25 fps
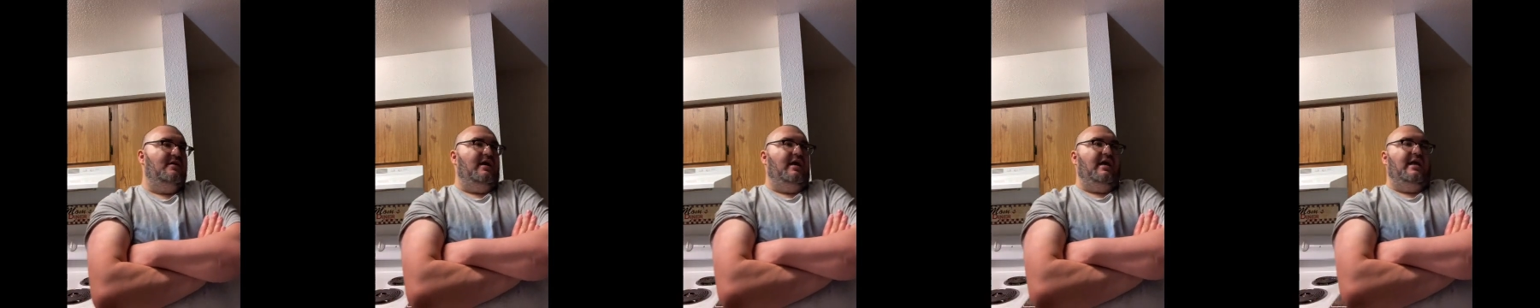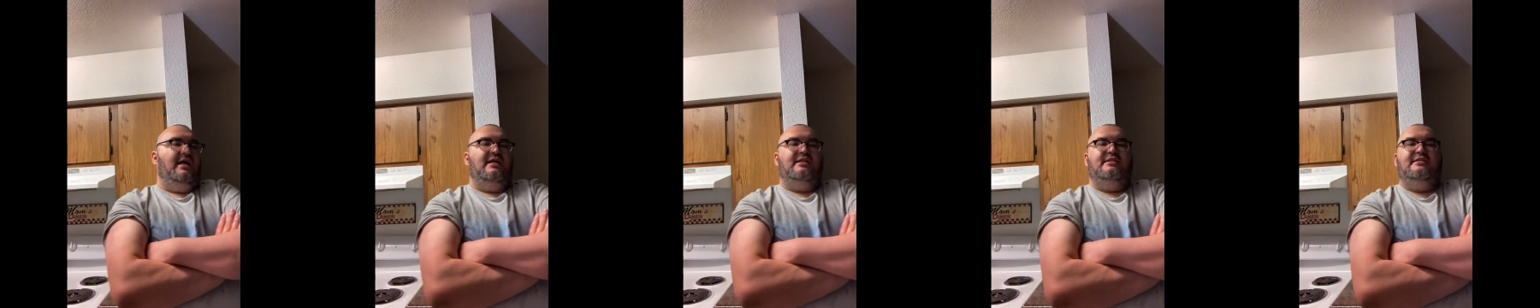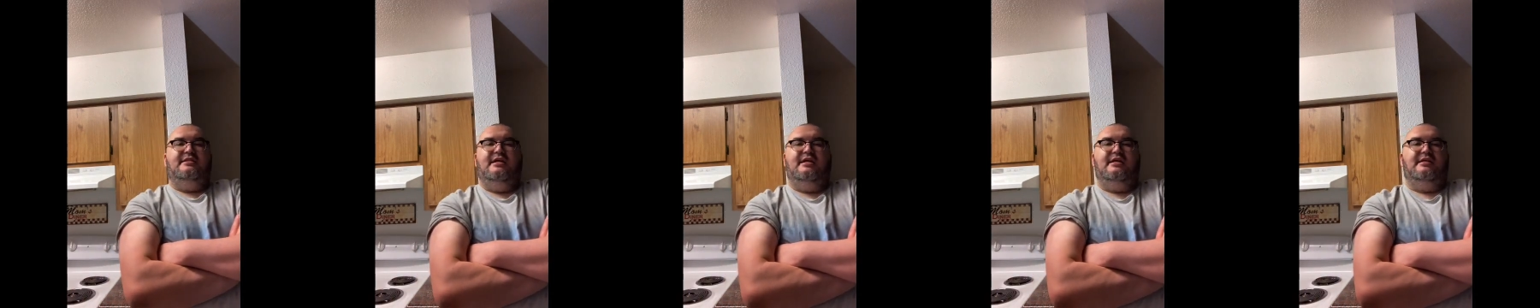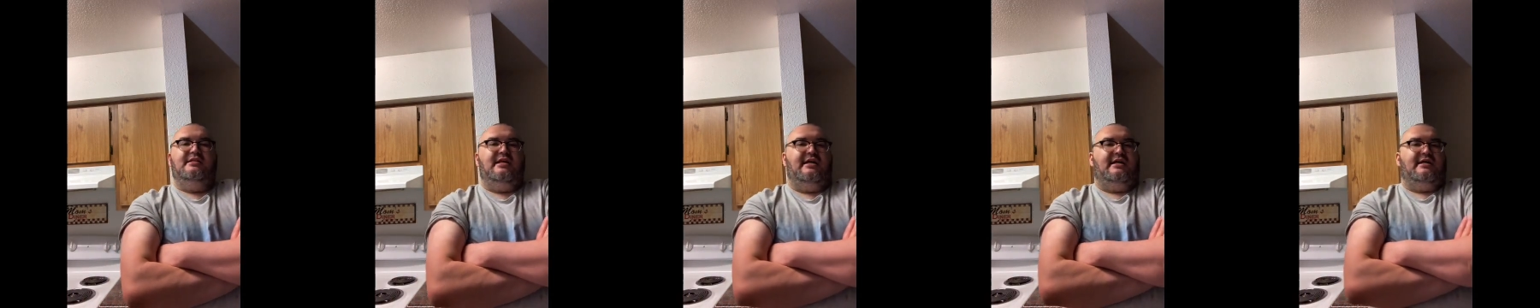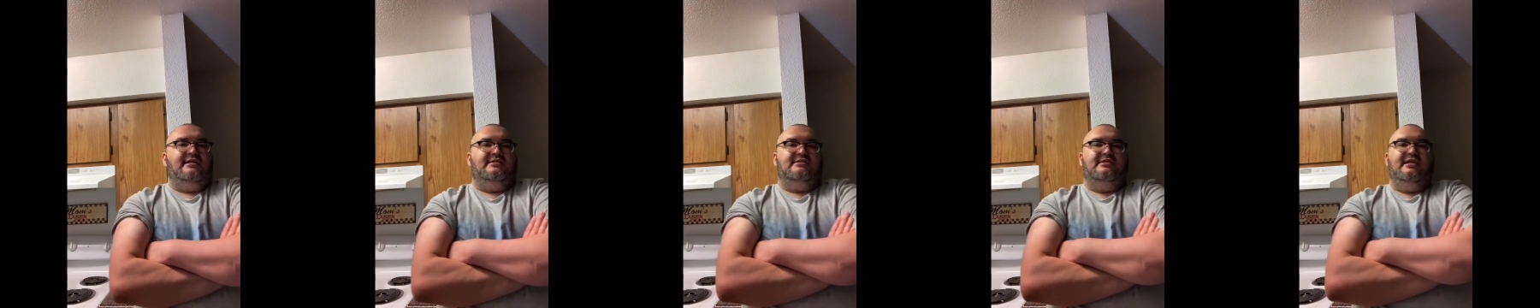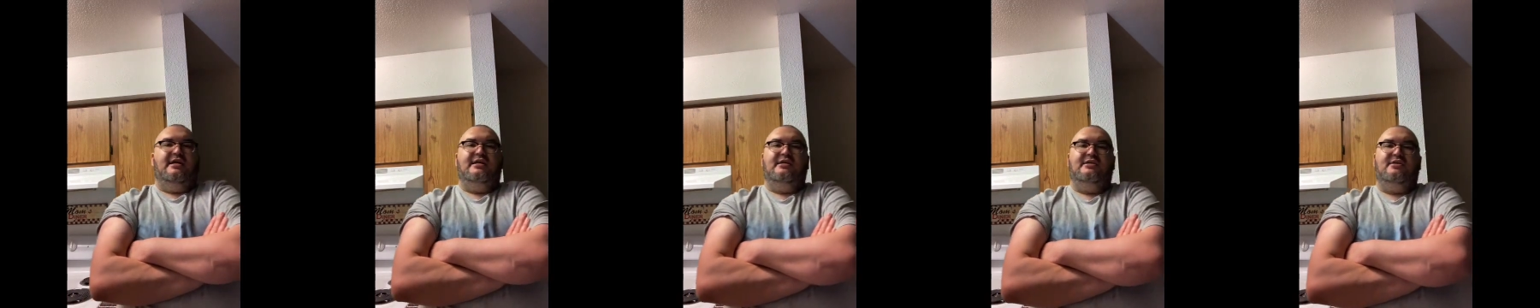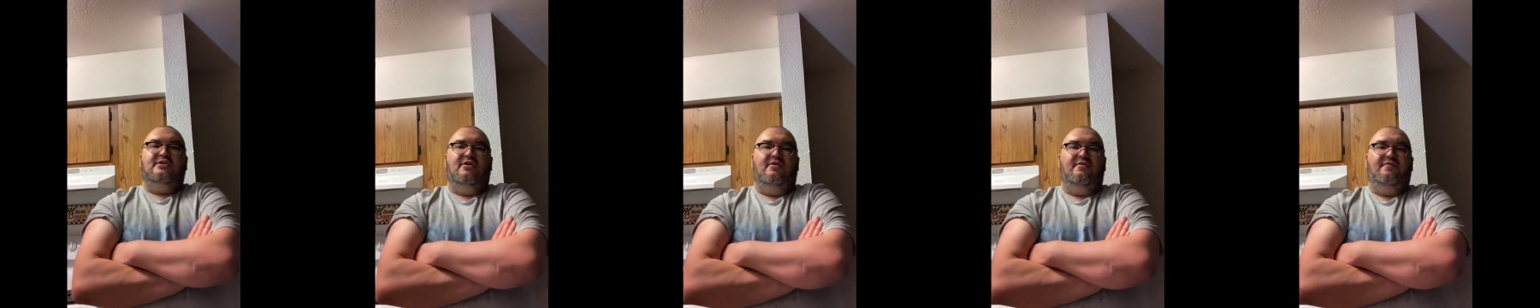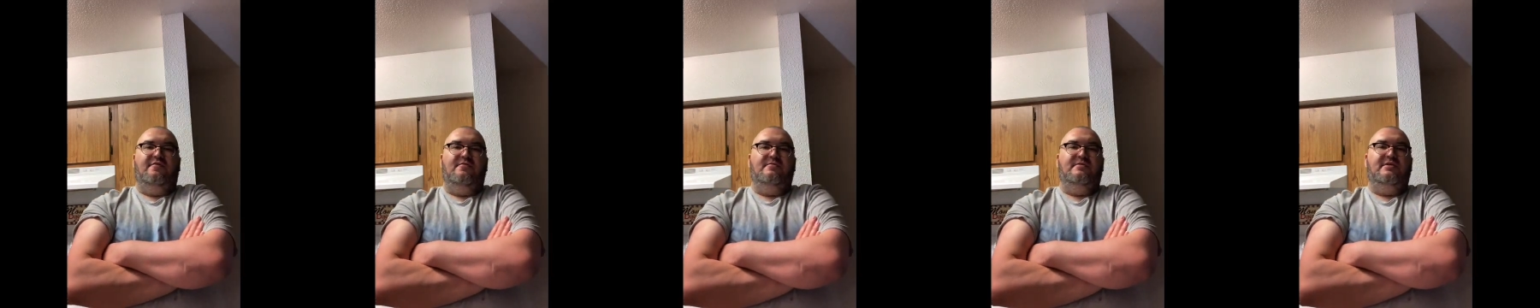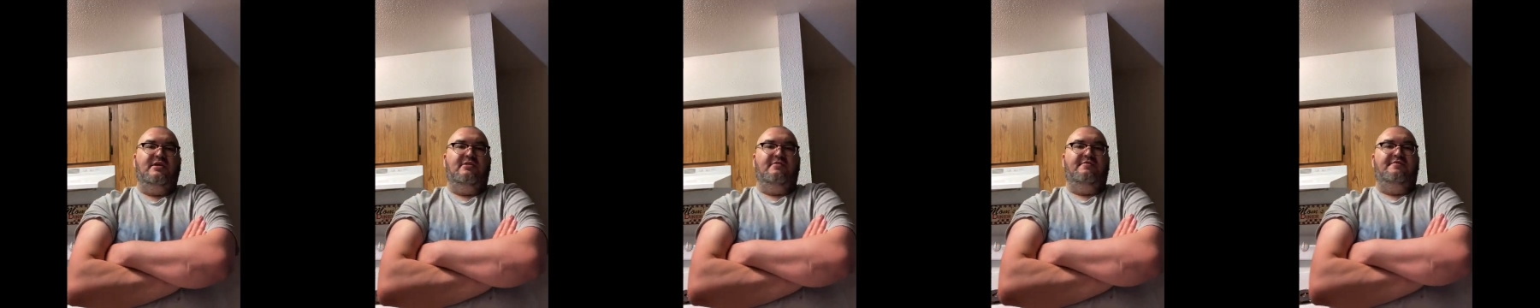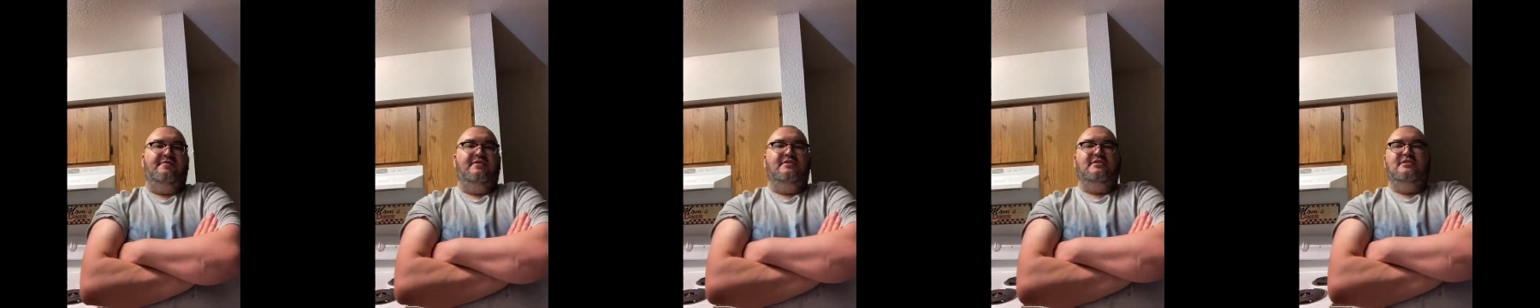And then, like I said, go from
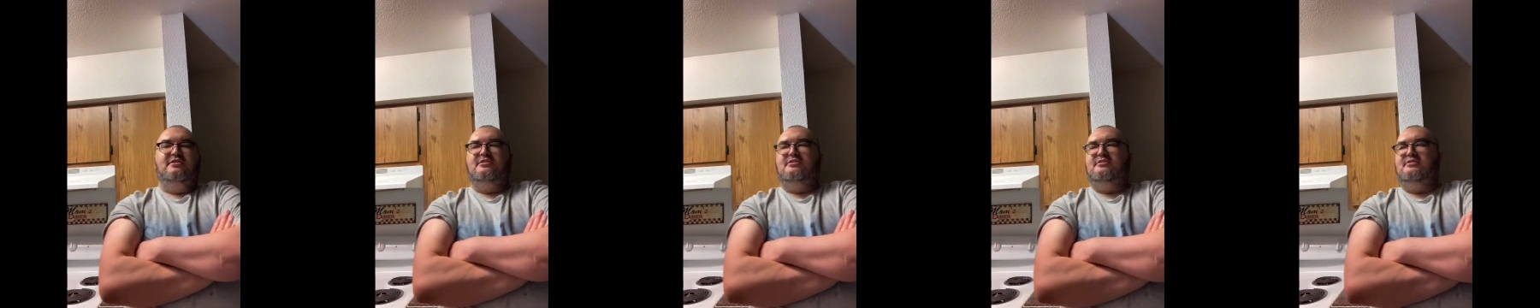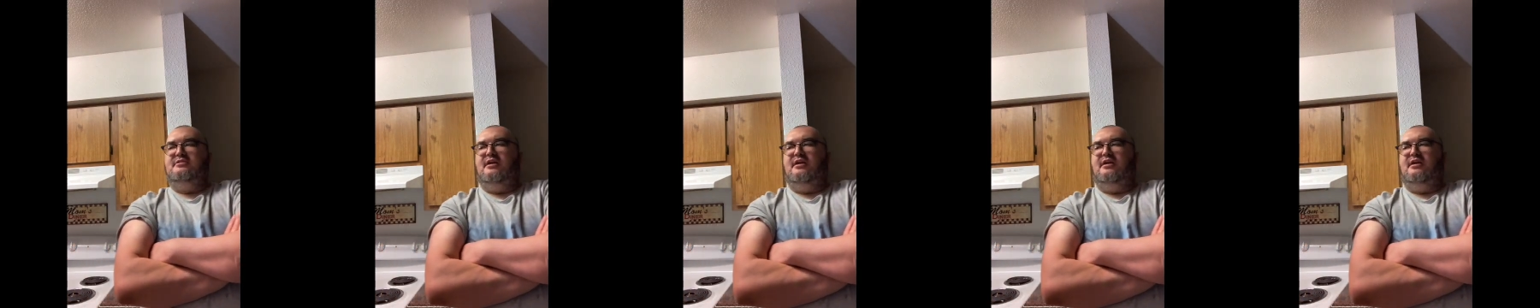there, finish.